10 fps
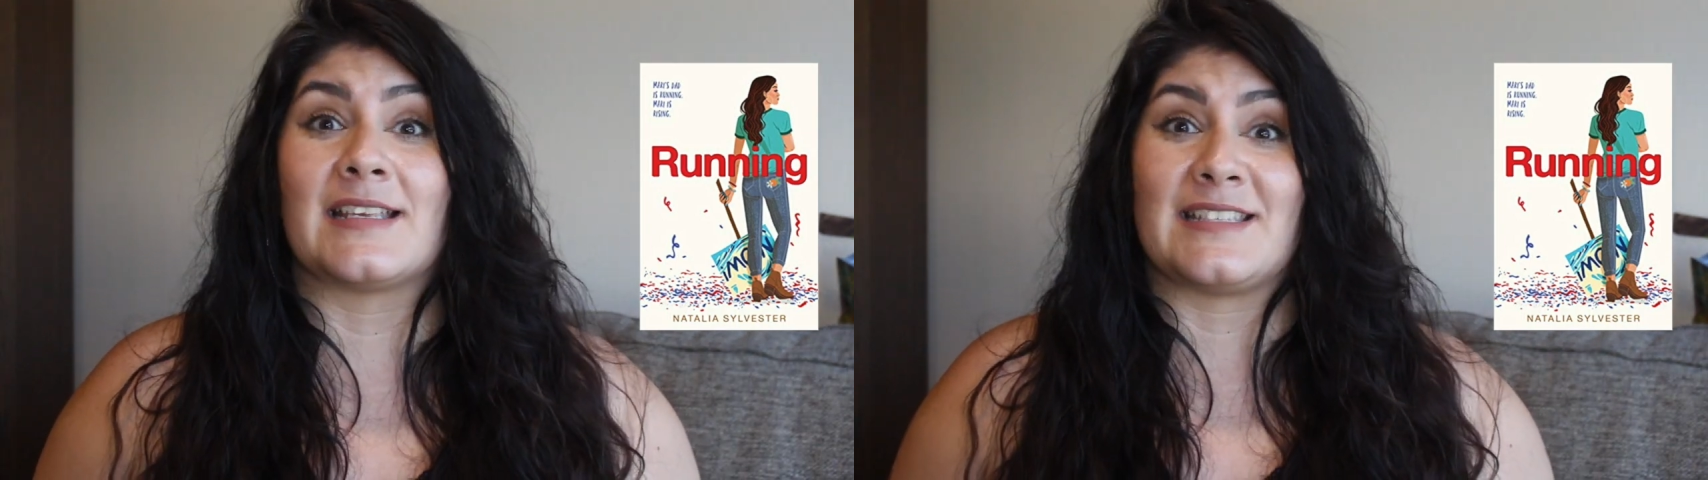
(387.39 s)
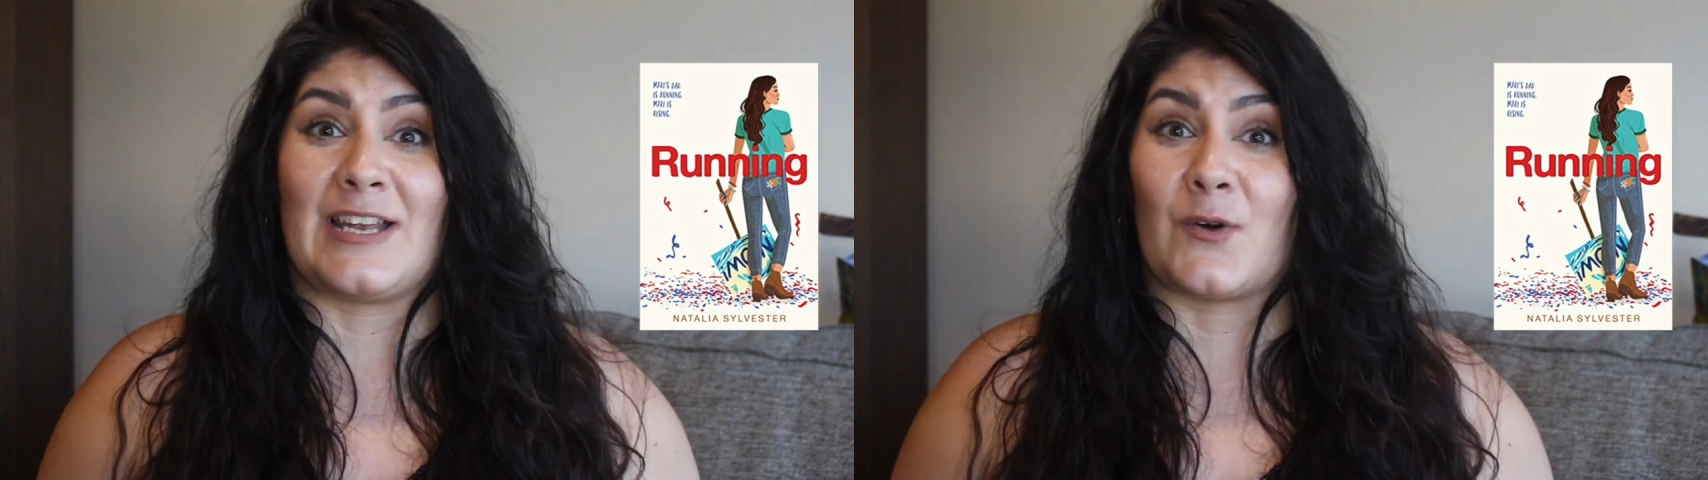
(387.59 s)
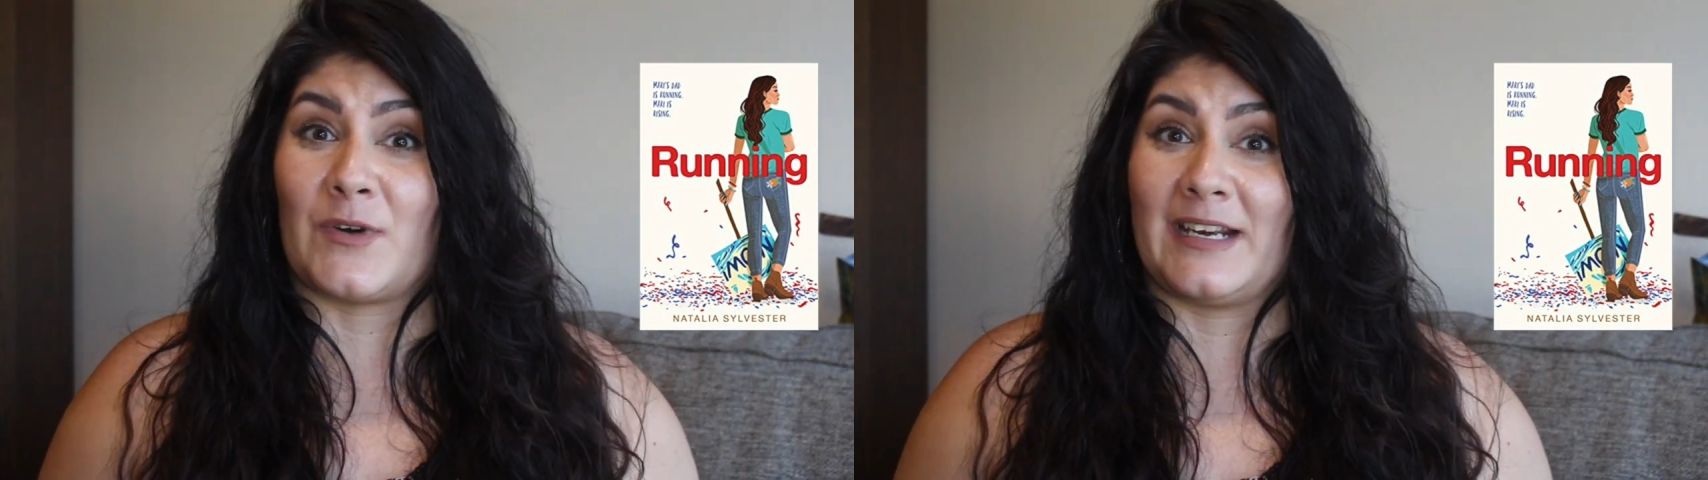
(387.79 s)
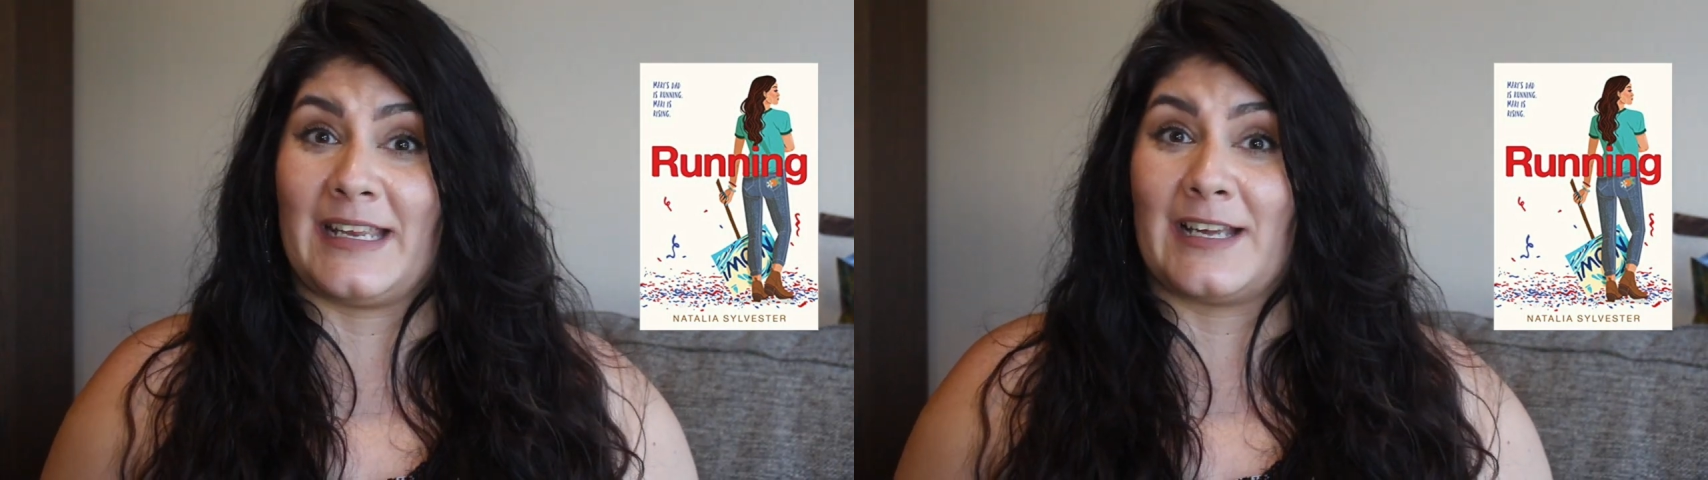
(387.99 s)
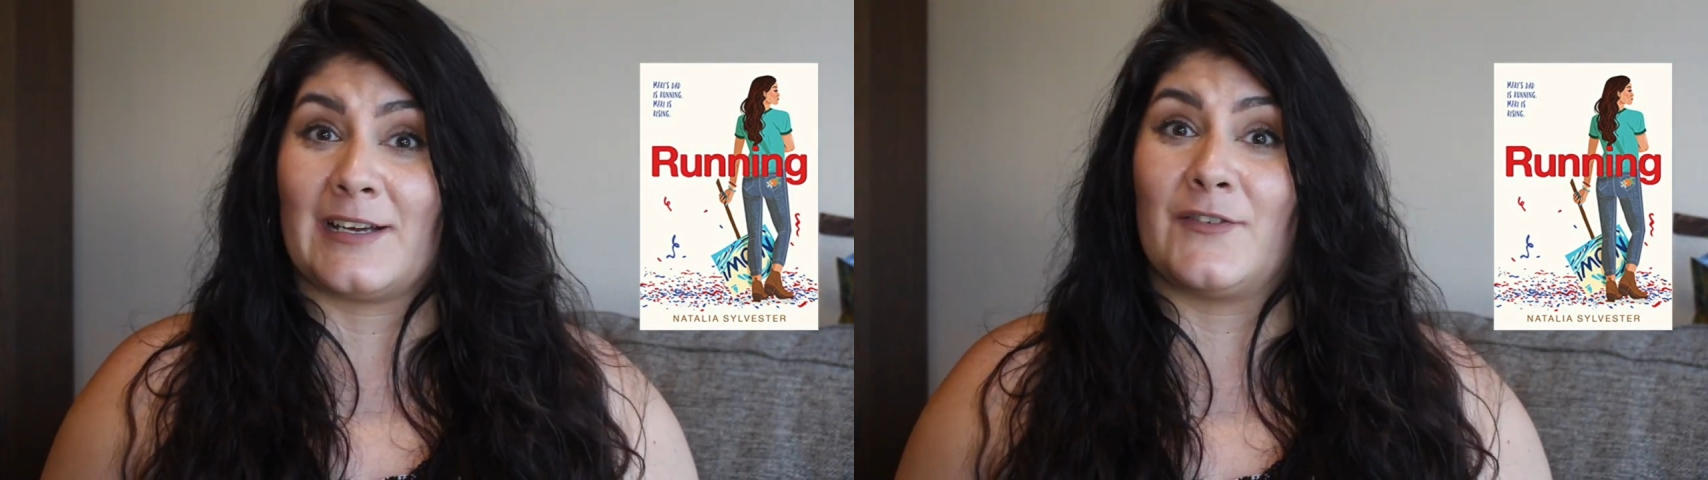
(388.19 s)
is now
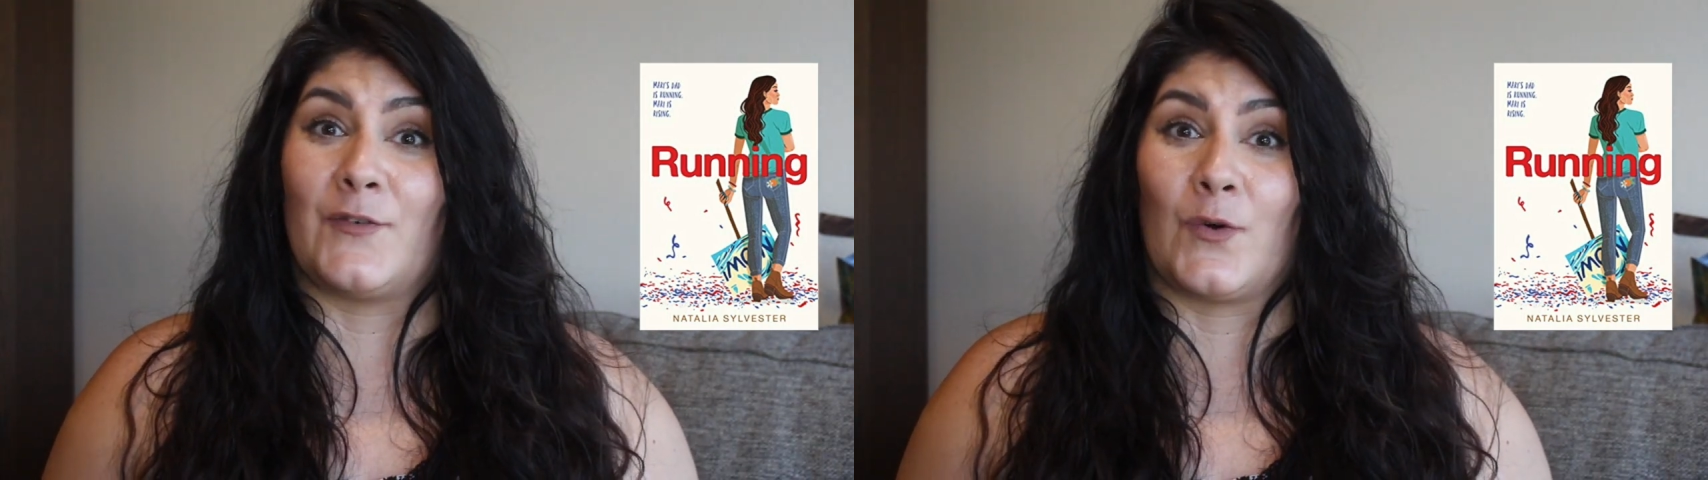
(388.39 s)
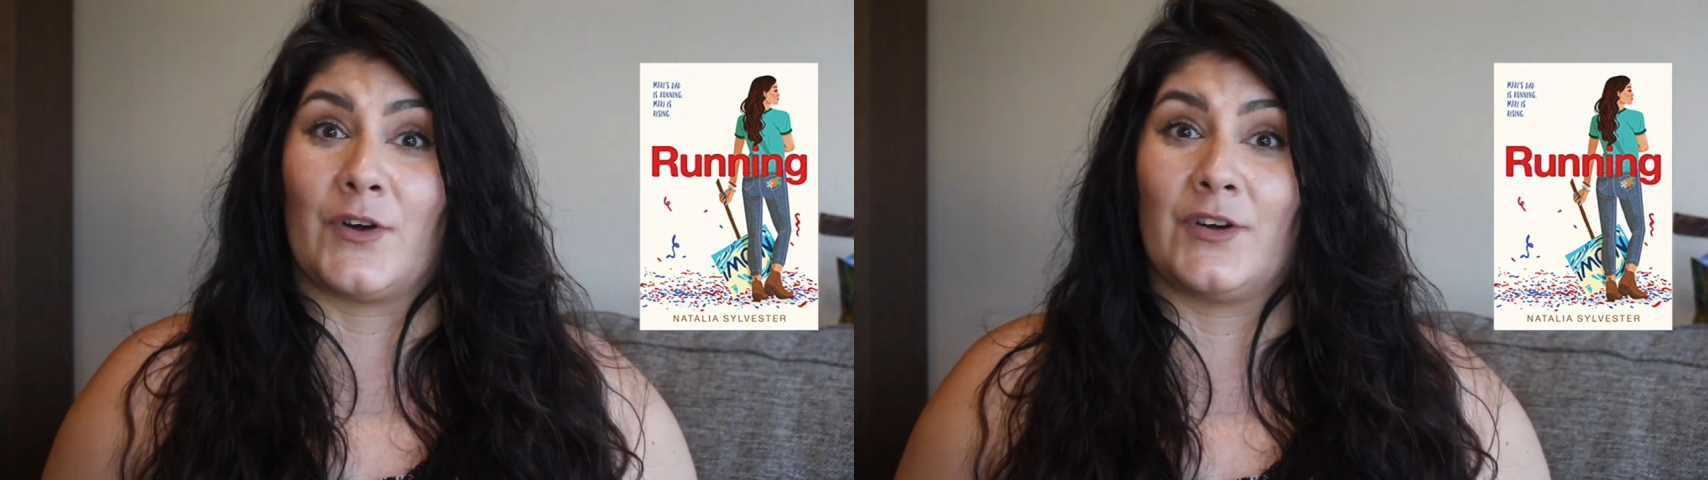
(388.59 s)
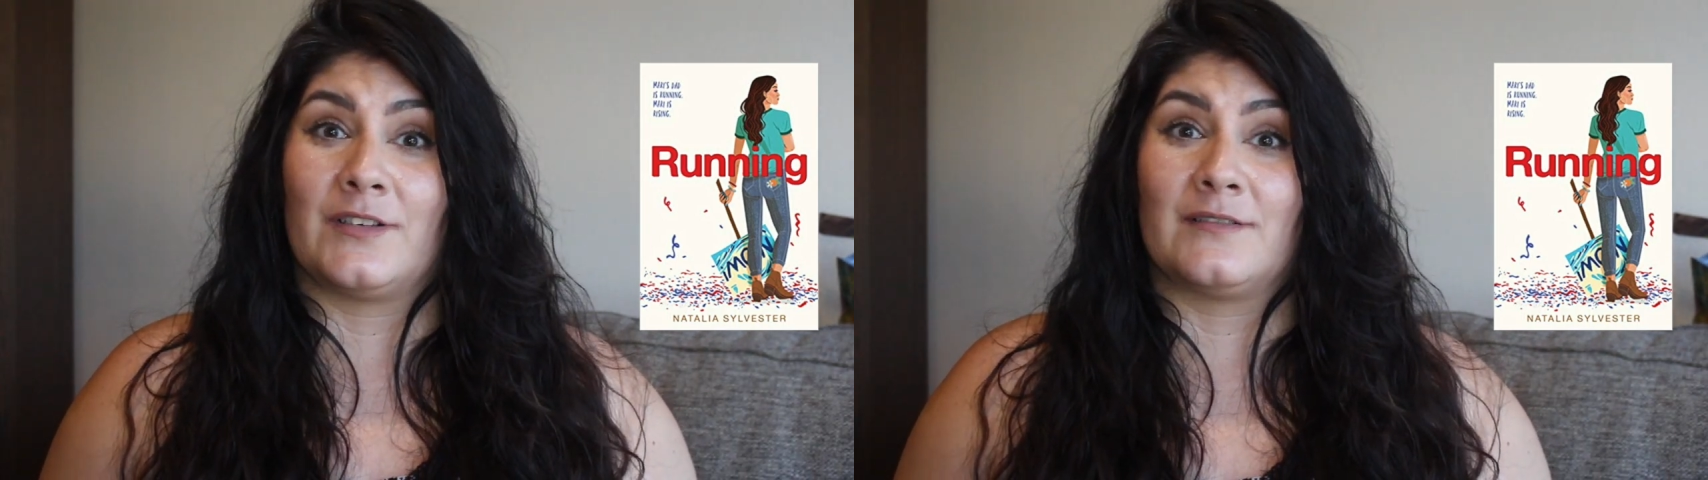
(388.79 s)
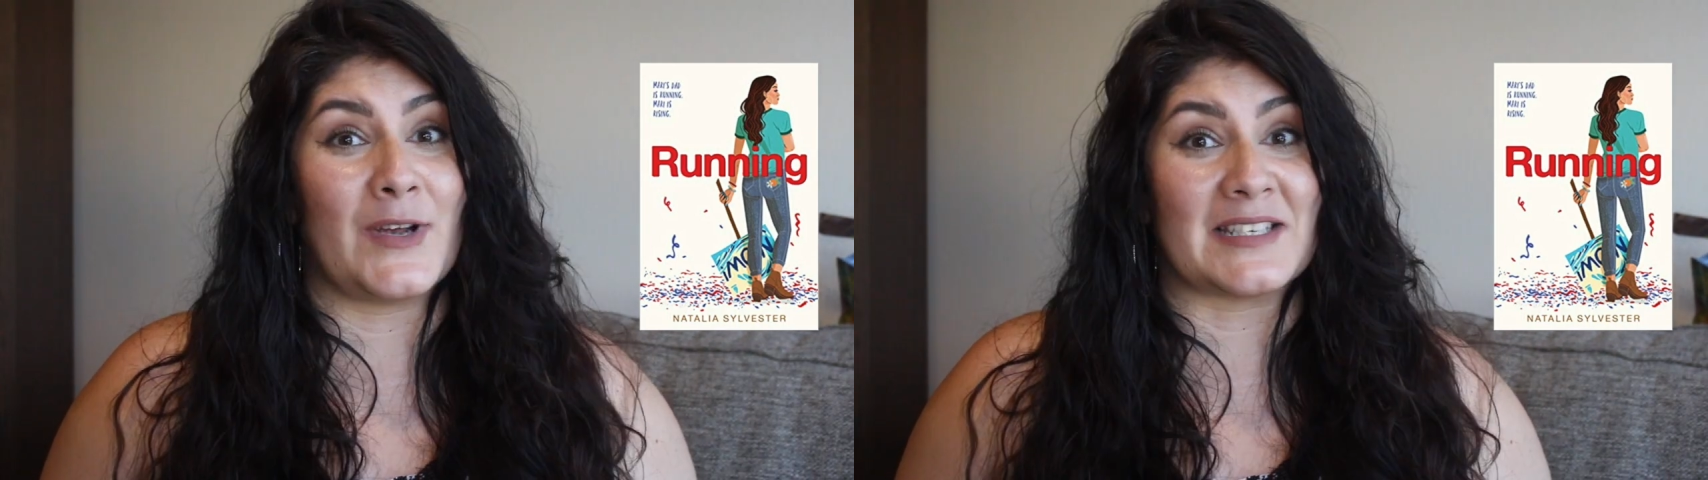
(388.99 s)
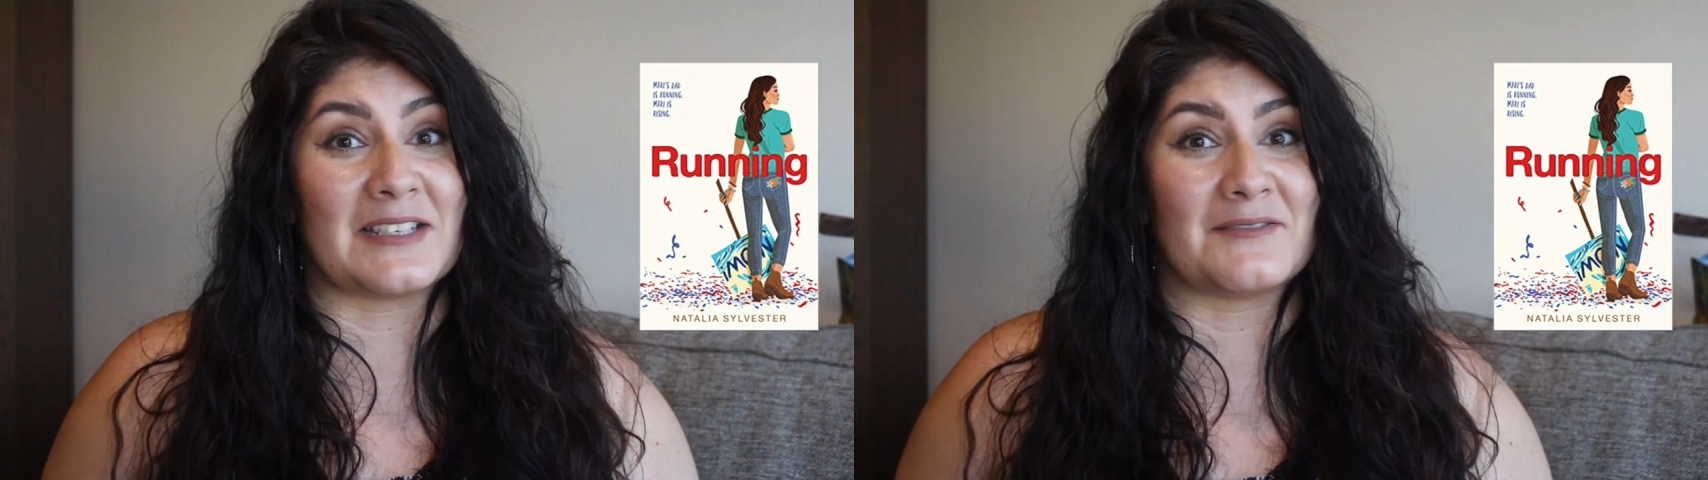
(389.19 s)
running for
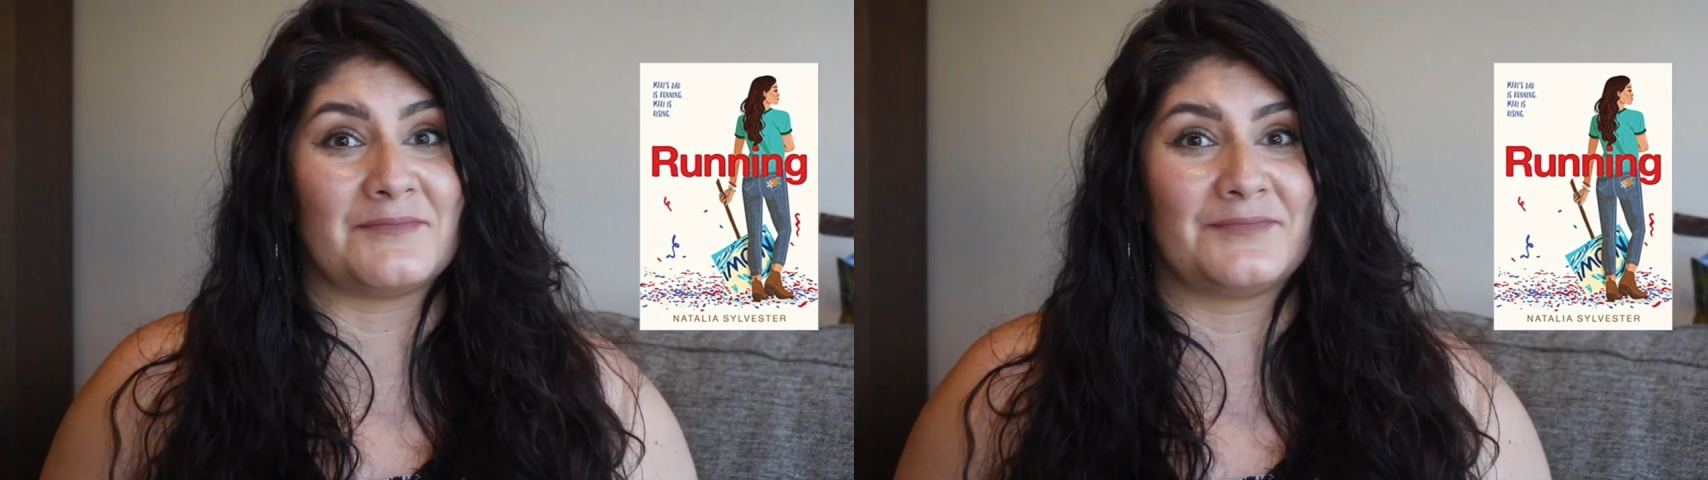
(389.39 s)
president.